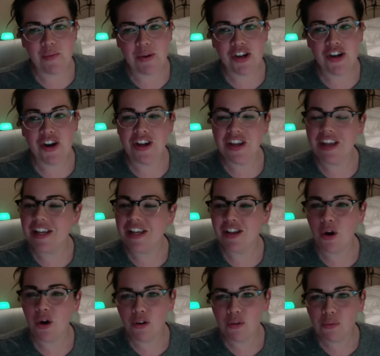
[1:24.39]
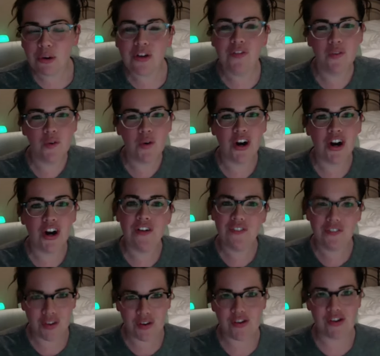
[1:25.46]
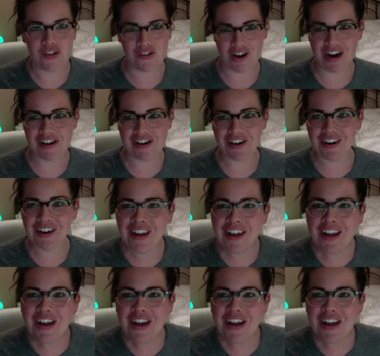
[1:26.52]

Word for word: which is code word for future director.